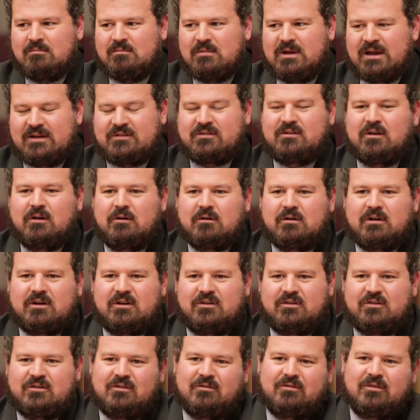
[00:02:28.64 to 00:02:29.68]
external
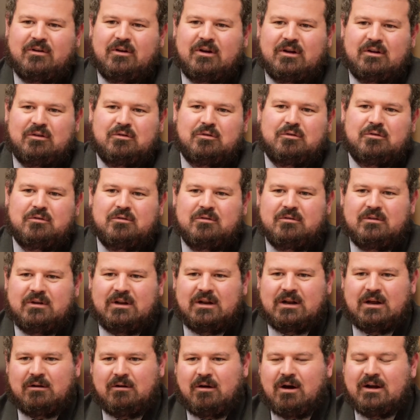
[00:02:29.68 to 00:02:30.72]
conditions are very good.
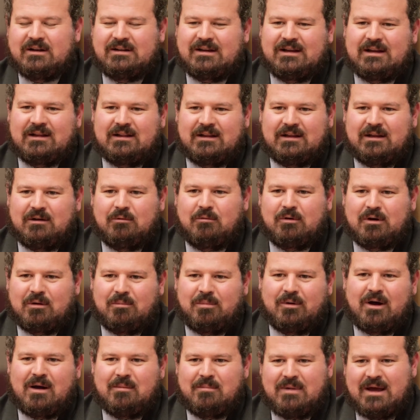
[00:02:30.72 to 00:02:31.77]
Ideally you want to
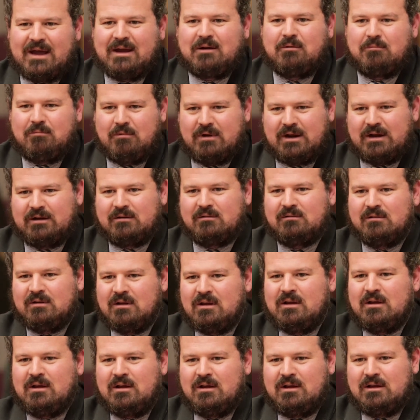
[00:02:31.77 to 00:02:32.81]
buy back when
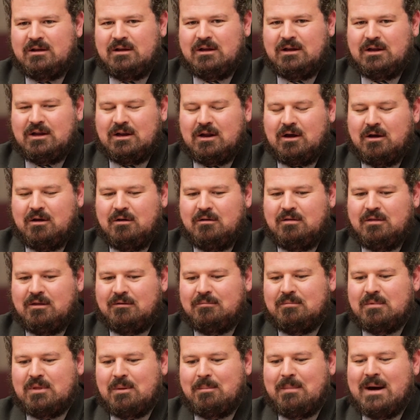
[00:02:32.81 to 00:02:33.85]

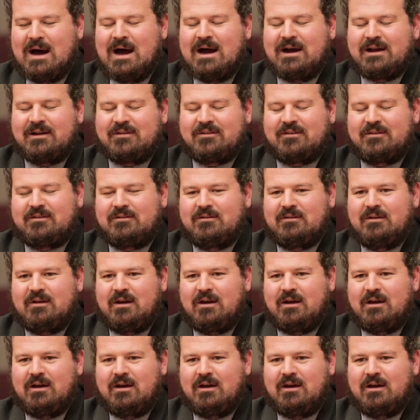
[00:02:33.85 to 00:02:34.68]
the markets